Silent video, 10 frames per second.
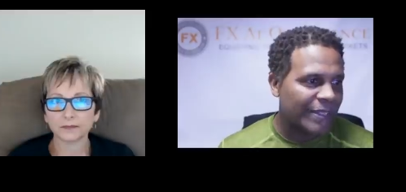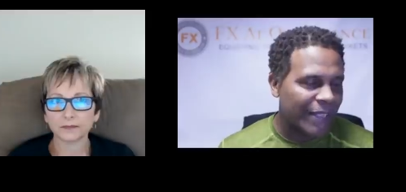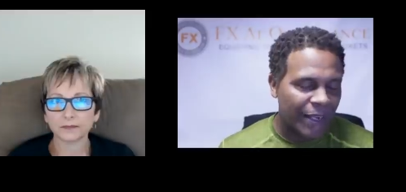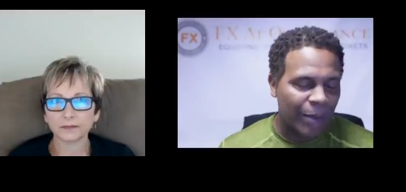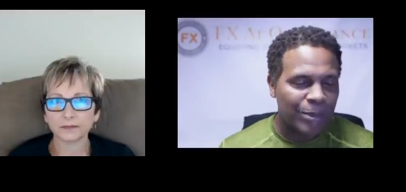
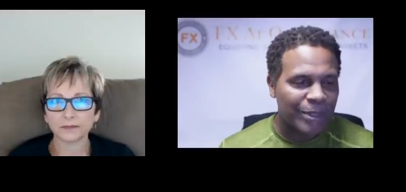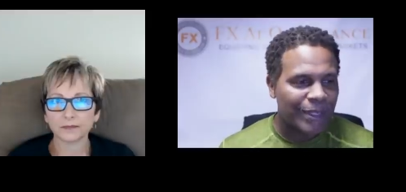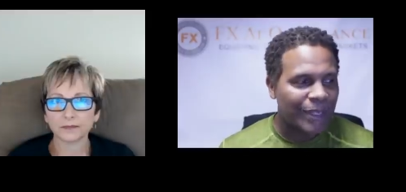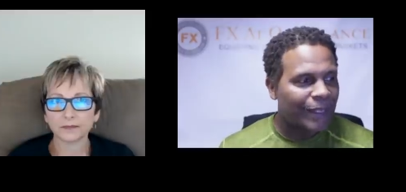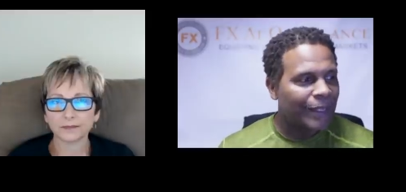Speaker 1: setups.
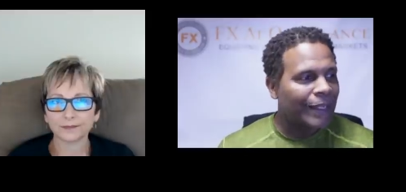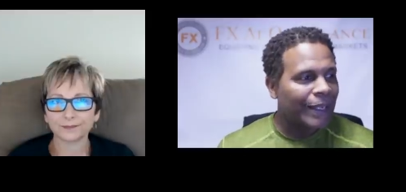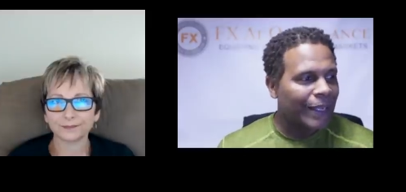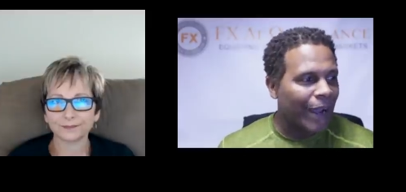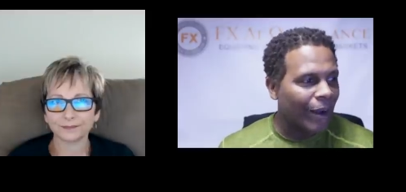
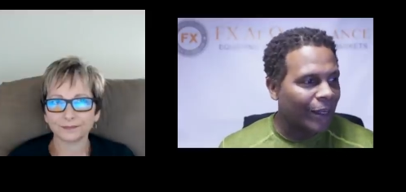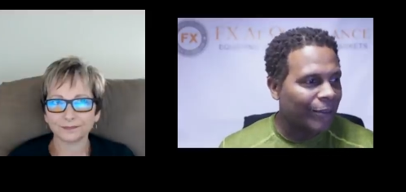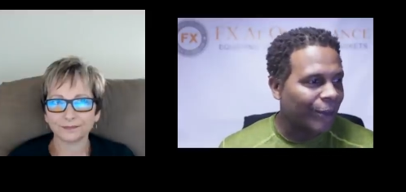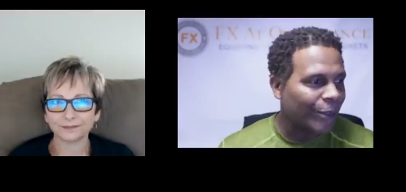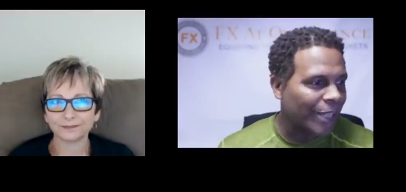Carolyn,
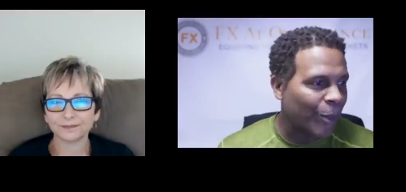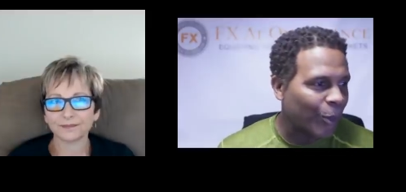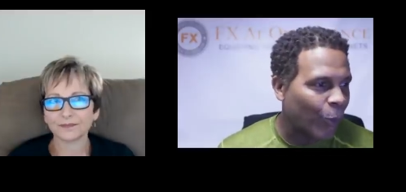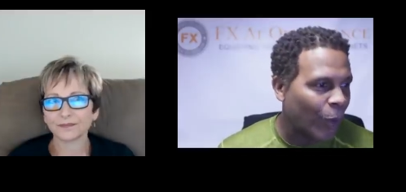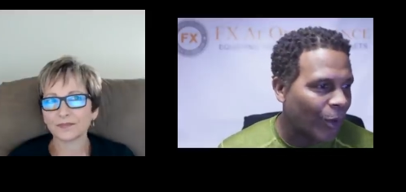first, I want
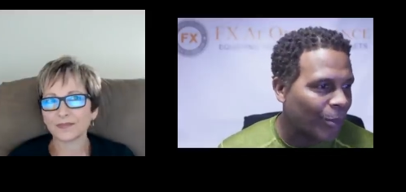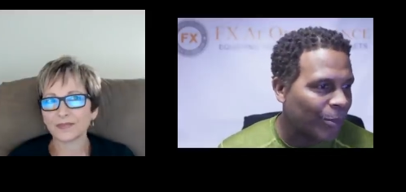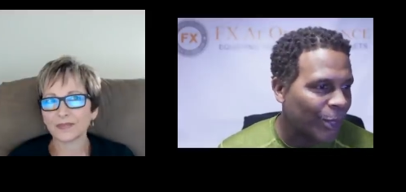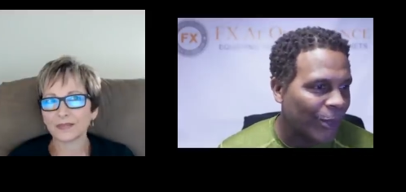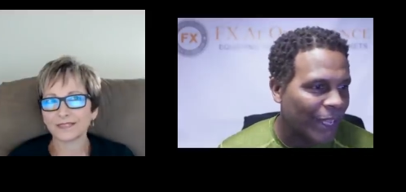to welcome
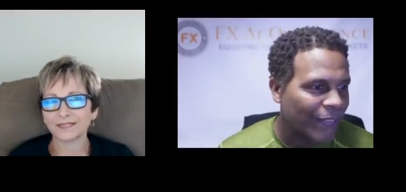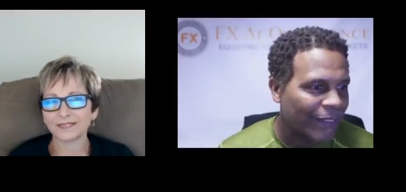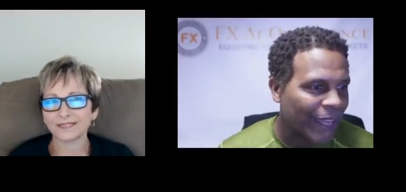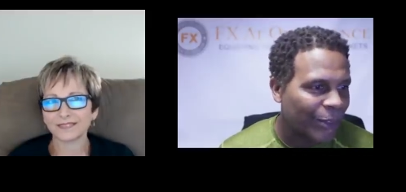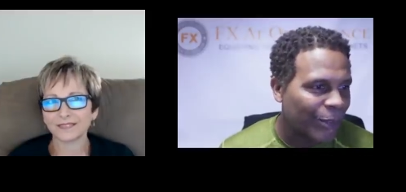you and
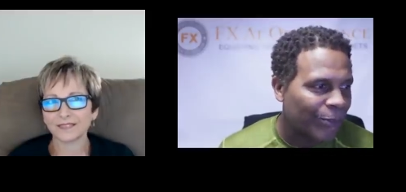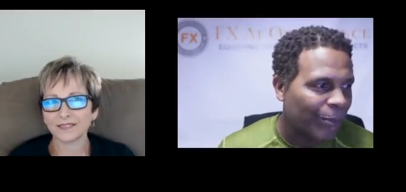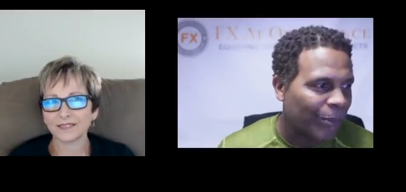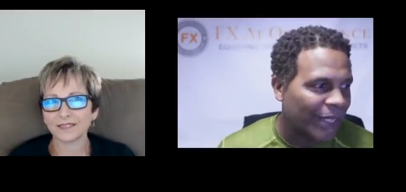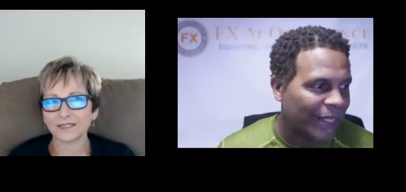thank you for
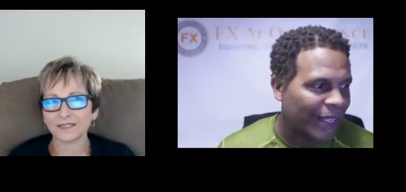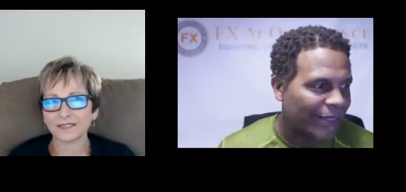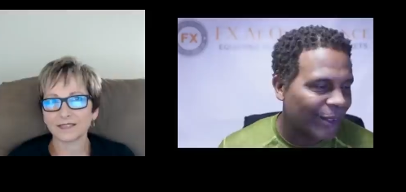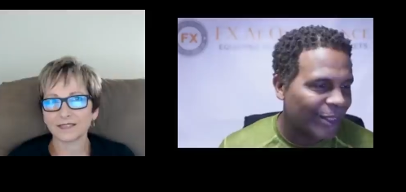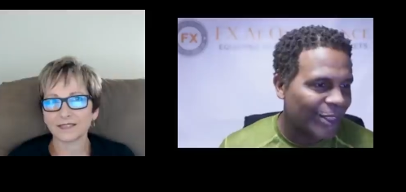being a
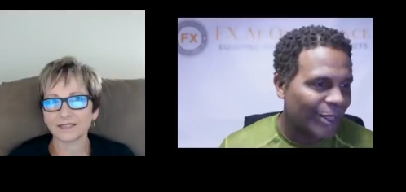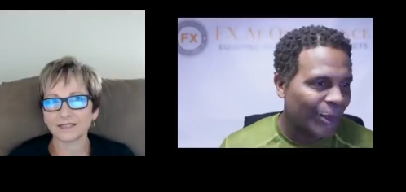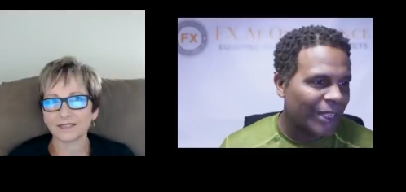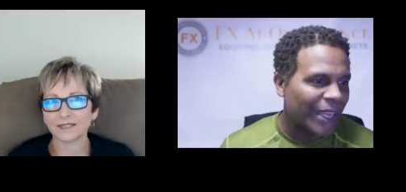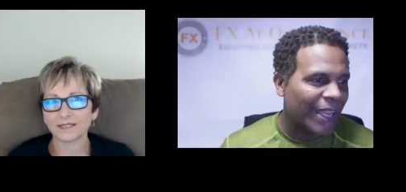guest on the show
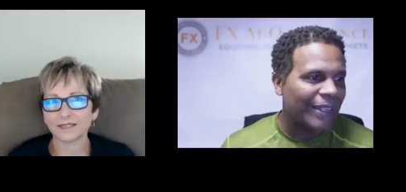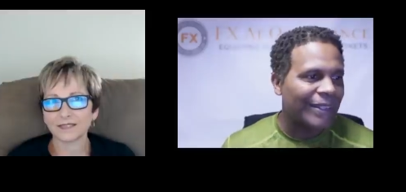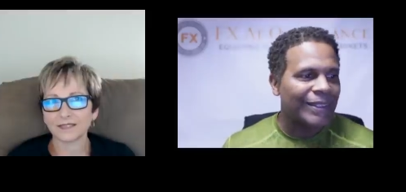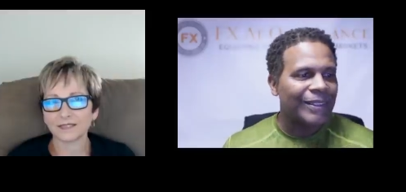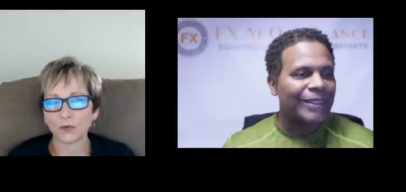today.
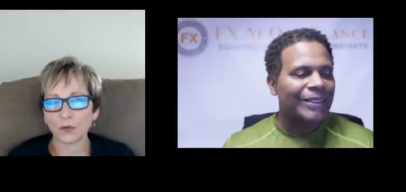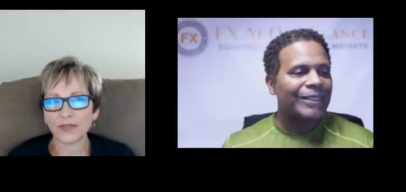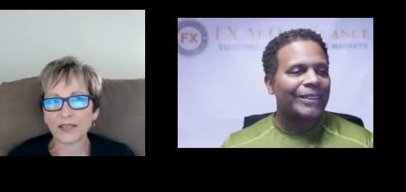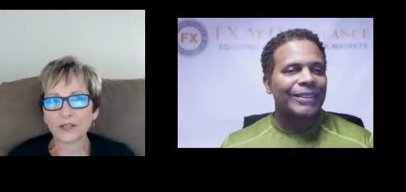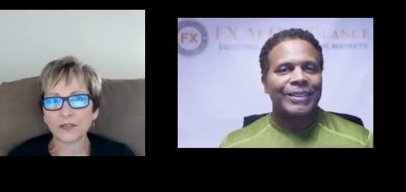
Speaker 2: Well,
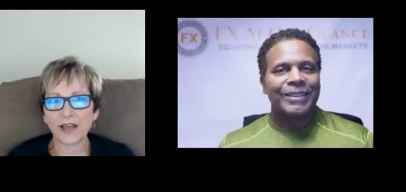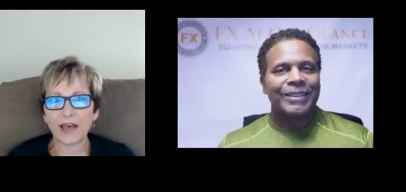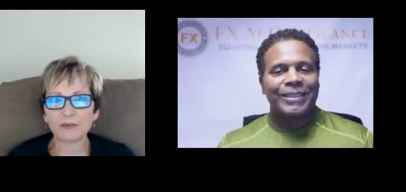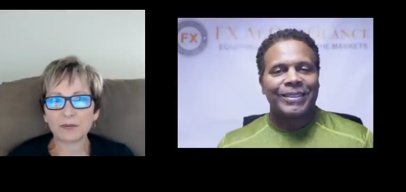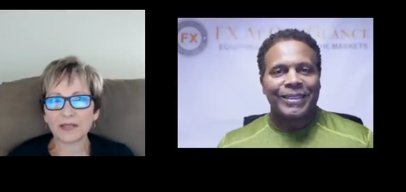thank you for
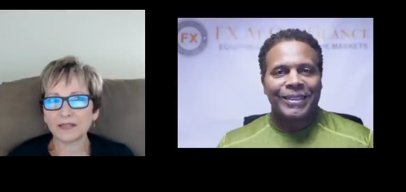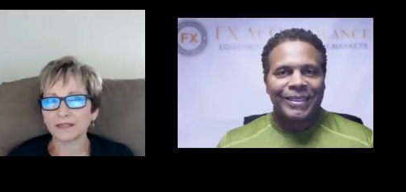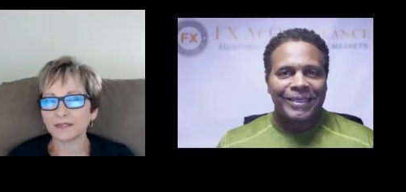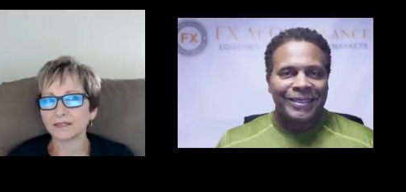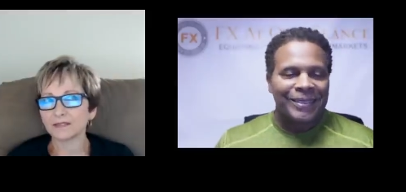having me.
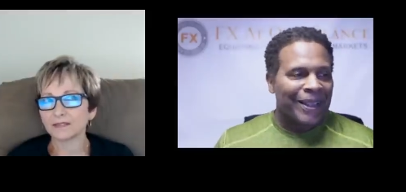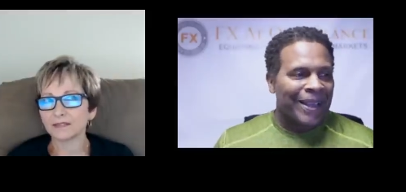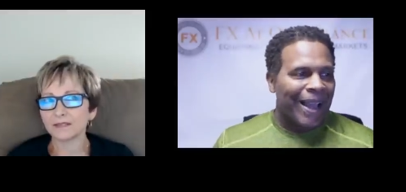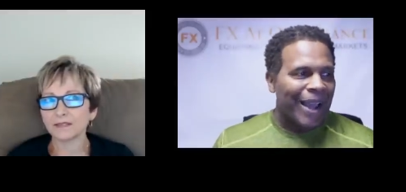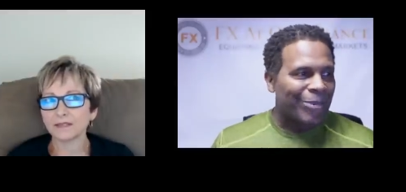
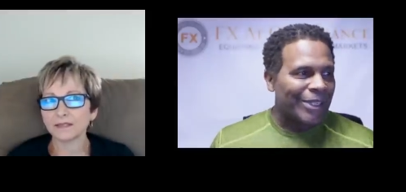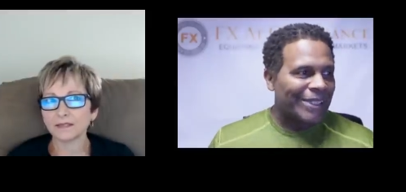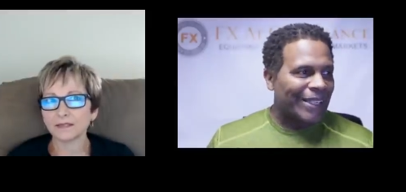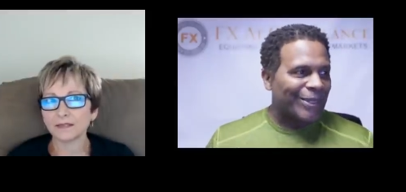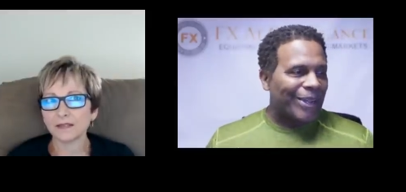
Speaker 1: I
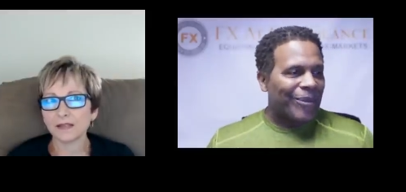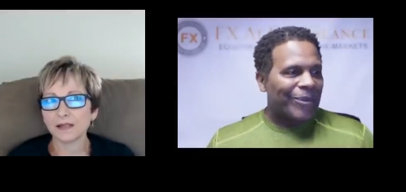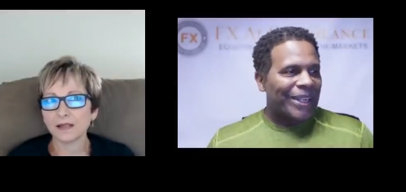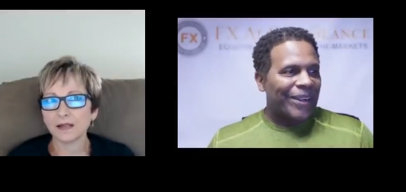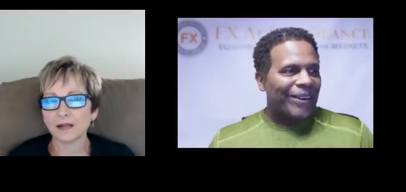appreciate you
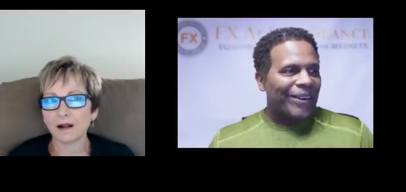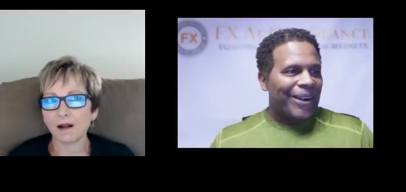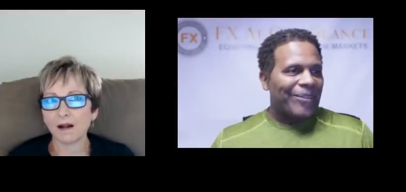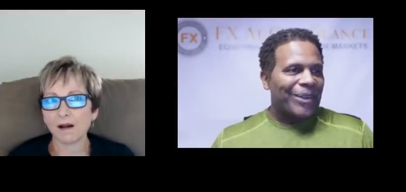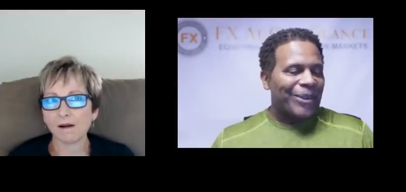coming here.
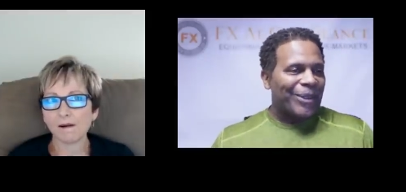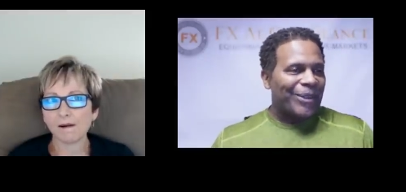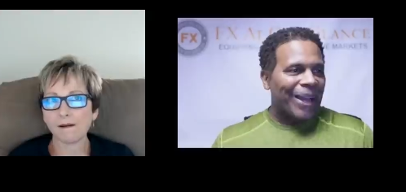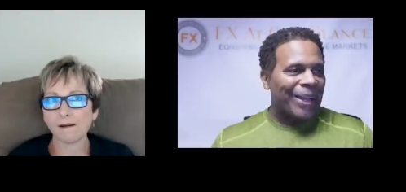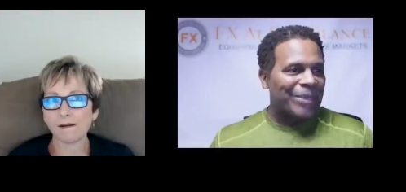Um, I know you
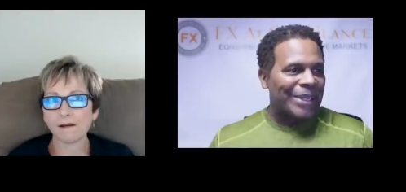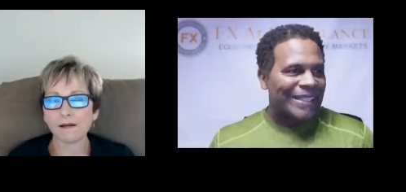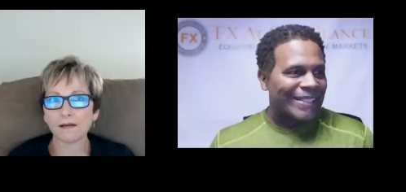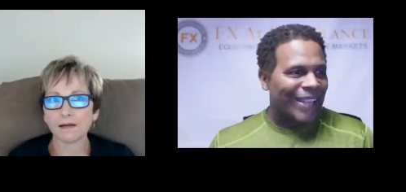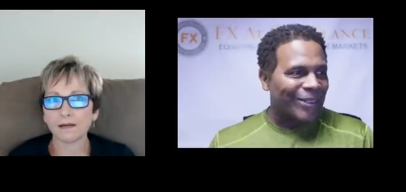got a busy
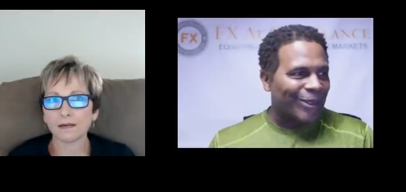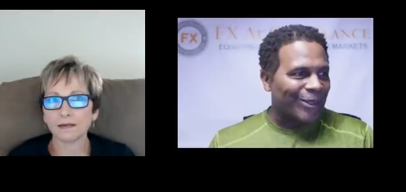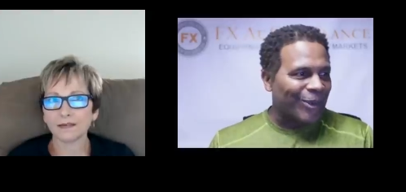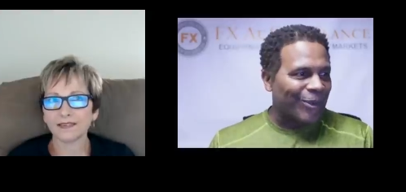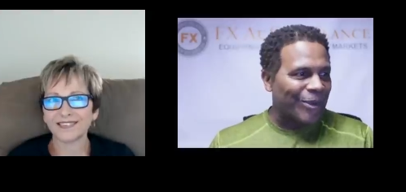schedule,
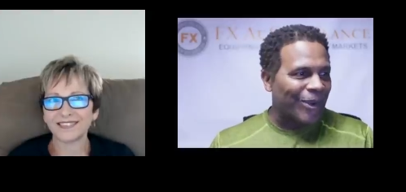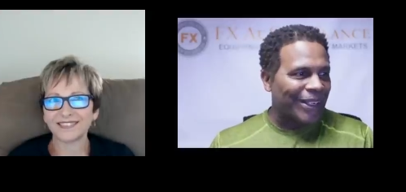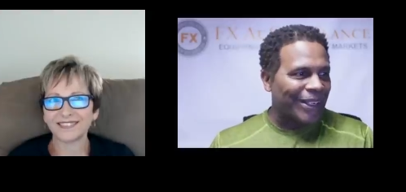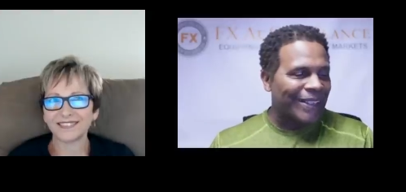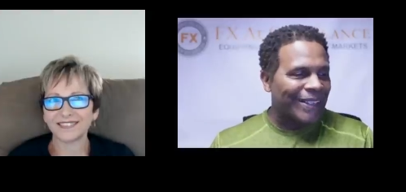so we want
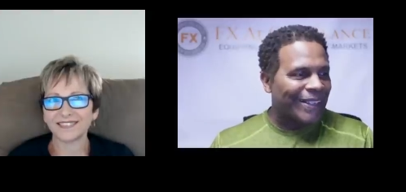to